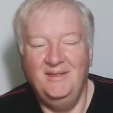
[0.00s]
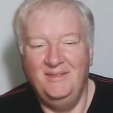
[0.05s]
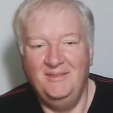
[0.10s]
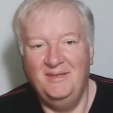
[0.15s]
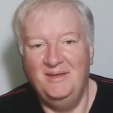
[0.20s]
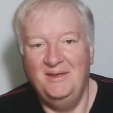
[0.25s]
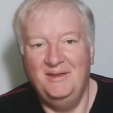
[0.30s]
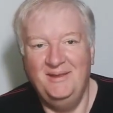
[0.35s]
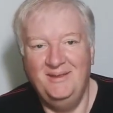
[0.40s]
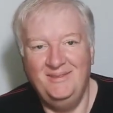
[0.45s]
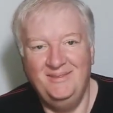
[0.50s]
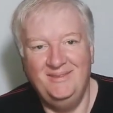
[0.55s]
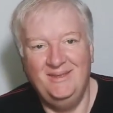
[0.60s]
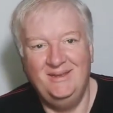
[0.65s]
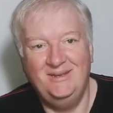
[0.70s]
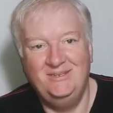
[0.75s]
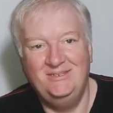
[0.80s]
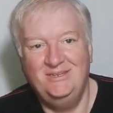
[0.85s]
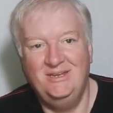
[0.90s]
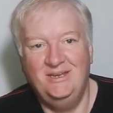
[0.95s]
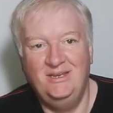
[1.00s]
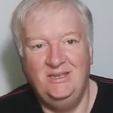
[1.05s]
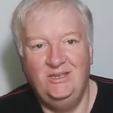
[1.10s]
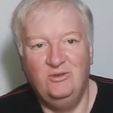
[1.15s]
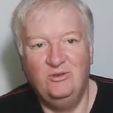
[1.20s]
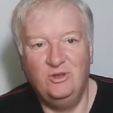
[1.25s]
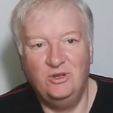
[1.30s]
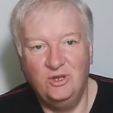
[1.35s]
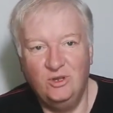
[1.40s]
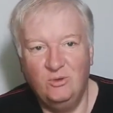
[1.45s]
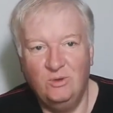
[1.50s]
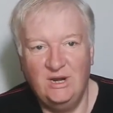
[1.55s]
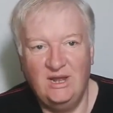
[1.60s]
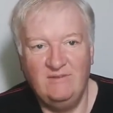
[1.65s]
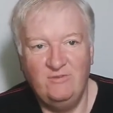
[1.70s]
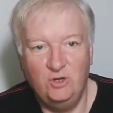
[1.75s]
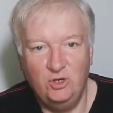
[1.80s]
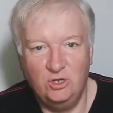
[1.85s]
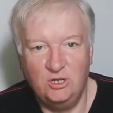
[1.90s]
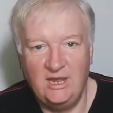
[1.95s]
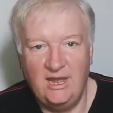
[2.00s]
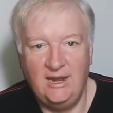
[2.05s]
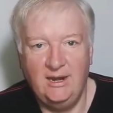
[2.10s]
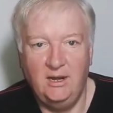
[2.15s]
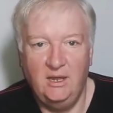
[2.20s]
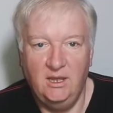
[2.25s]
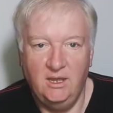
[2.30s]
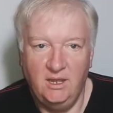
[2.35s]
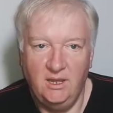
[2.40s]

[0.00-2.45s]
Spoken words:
that you can go and have a look at